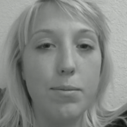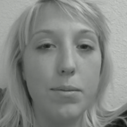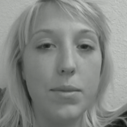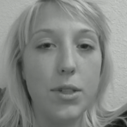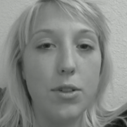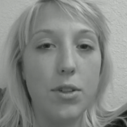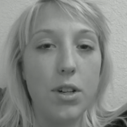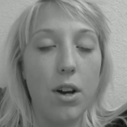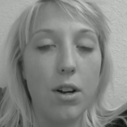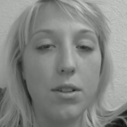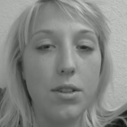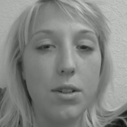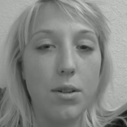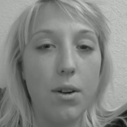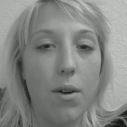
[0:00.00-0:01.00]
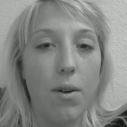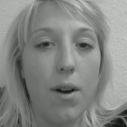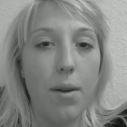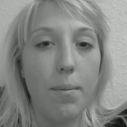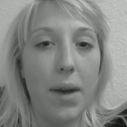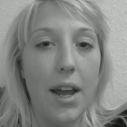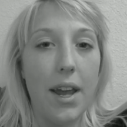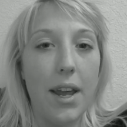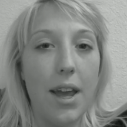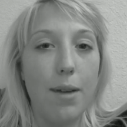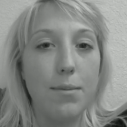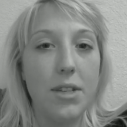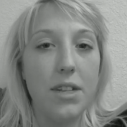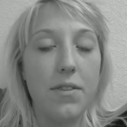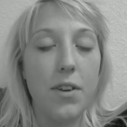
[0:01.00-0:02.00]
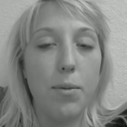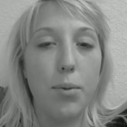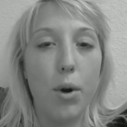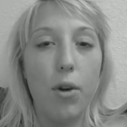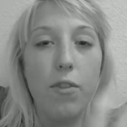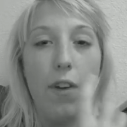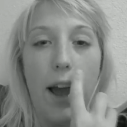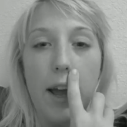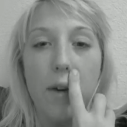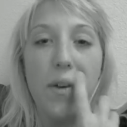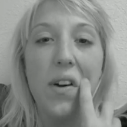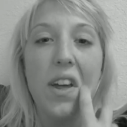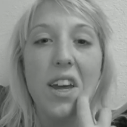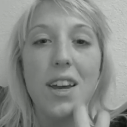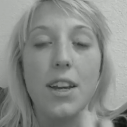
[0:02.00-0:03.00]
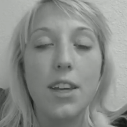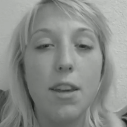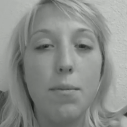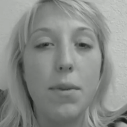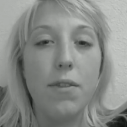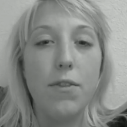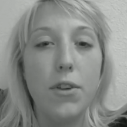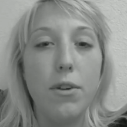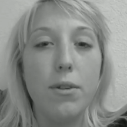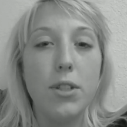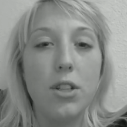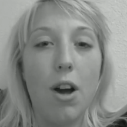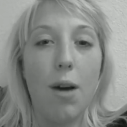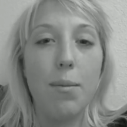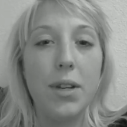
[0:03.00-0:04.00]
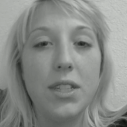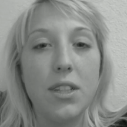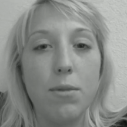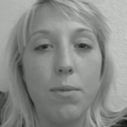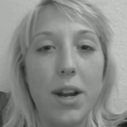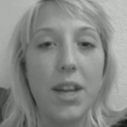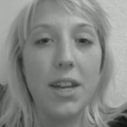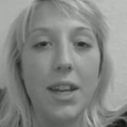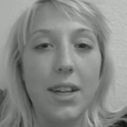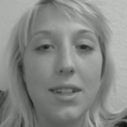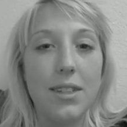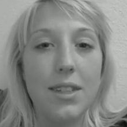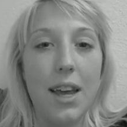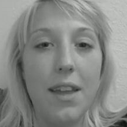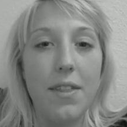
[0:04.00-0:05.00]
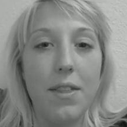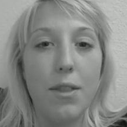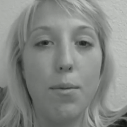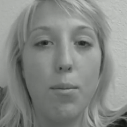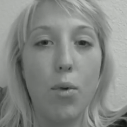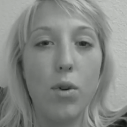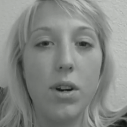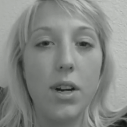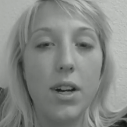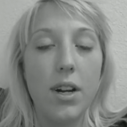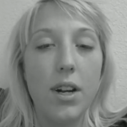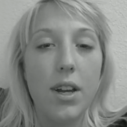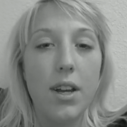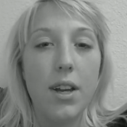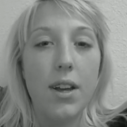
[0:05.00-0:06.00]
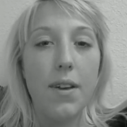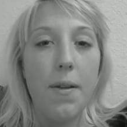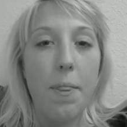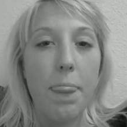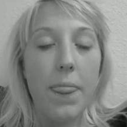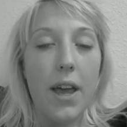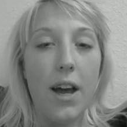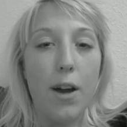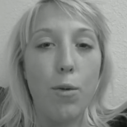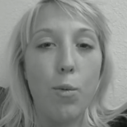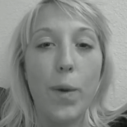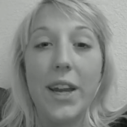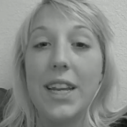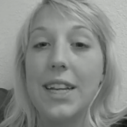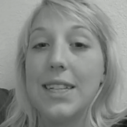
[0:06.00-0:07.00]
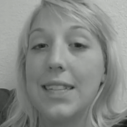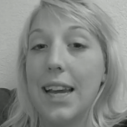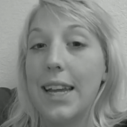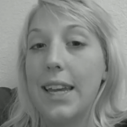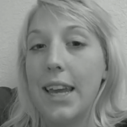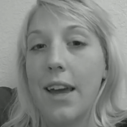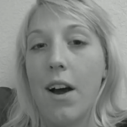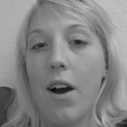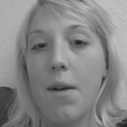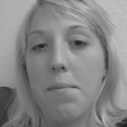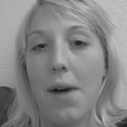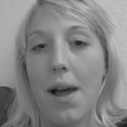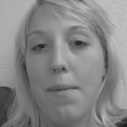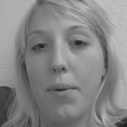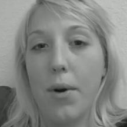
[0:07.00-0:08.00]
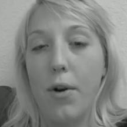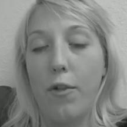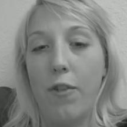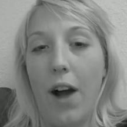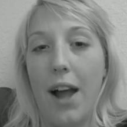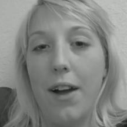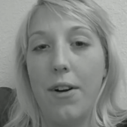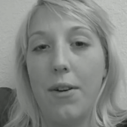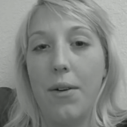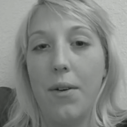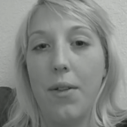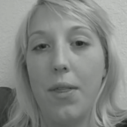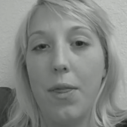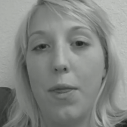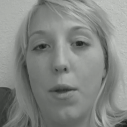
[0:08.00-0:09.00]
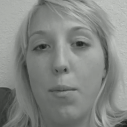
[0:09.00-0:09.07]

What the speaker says: You can also go on my MTV profile, give me views, comments, and ratings, and the more ratings I get on my profile, the